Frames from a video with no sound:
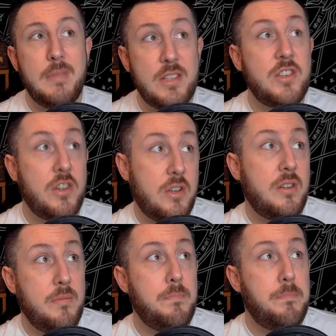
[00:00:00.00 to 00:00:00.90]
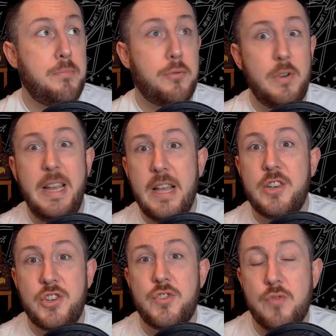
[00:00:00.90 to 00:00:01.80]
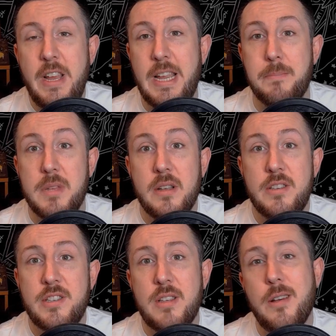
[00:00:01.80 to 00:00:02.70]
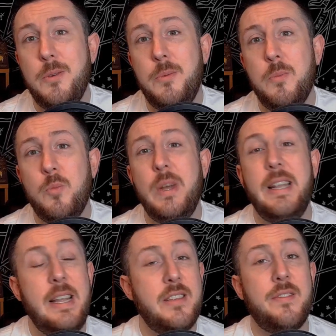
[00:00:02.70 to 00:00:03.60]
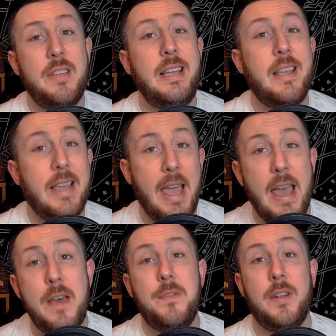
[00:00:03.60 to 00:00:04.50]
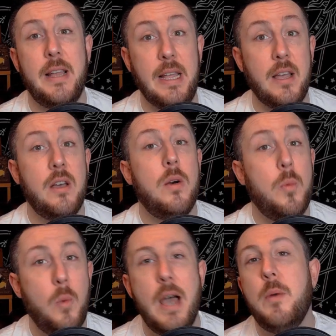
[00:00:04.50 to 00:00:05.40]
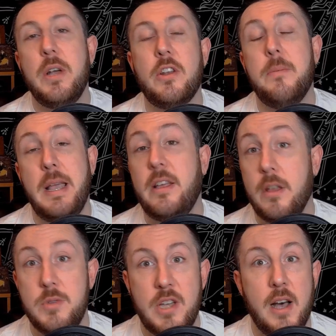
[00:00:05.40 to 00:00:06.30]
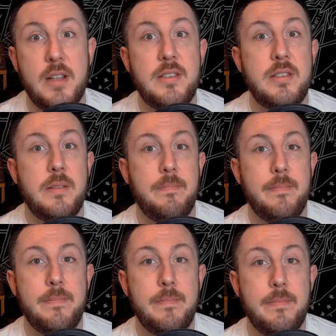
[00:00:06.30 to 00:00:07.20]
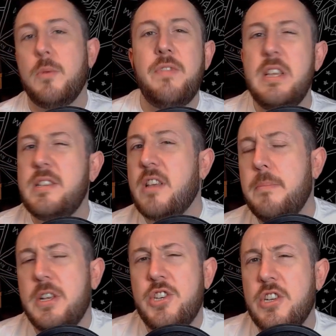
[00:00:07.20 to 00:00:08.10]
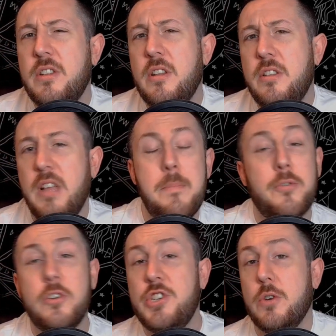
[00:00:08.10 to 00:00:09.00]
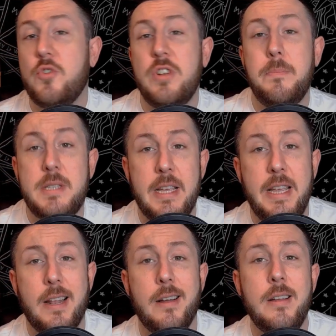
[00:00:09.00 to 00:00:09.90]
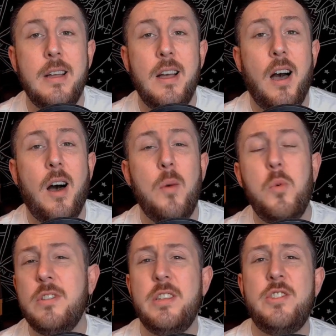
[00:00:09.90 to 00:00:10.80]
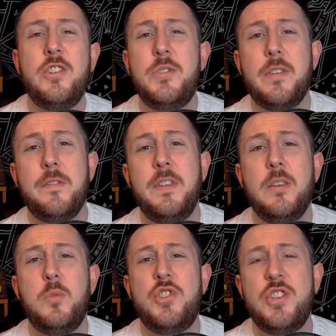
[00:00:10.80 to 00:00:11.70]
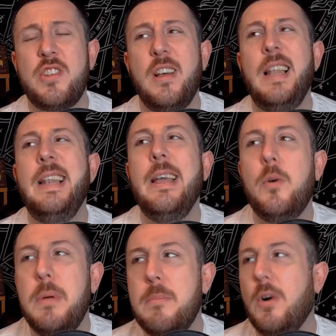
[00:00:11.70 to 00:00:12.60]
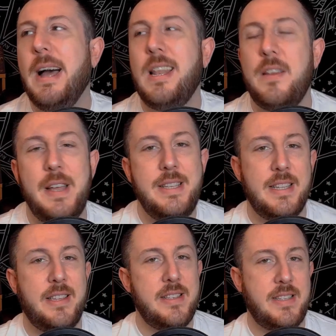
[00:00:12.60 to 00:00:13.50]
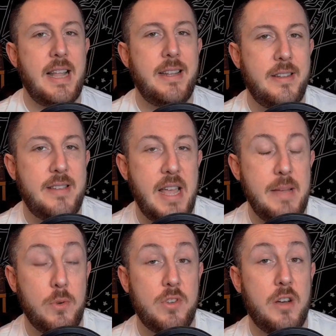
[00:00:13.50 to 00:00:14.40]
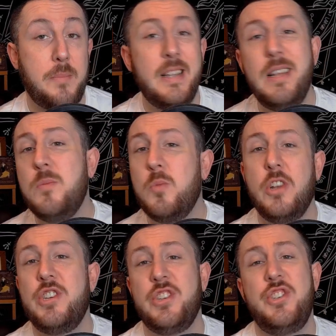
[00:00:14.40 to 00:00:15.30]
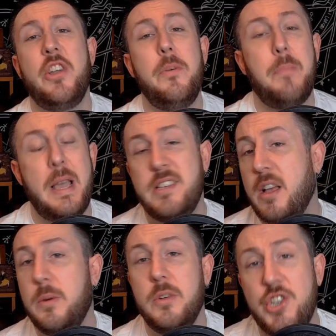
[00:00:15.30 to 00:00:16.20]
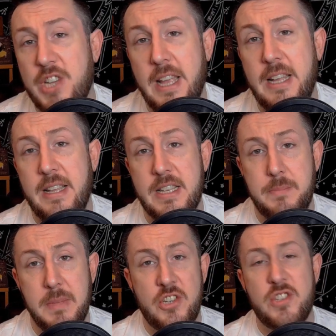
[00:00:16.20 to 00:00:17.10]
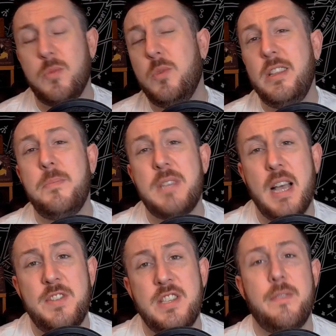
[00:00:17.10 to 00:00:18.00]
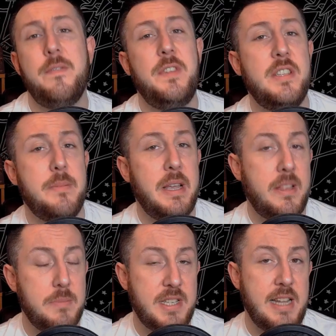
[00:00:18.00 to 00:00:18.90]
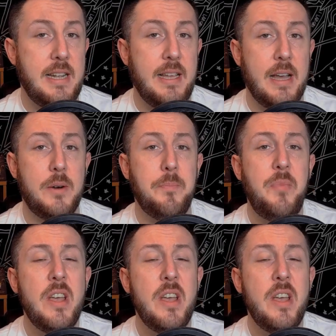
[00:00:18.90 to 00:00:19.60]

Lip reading: It's pretty extreme. So we need to think carefully where we're going to make those cuts. So with this commission, the Emperor's Children in particular, I wanted to do something that was just a little bit more elevated than standard tabletop. I didn't want to just, you know, base coat and shade these miniatures. I wanted them to have something to make them stand out.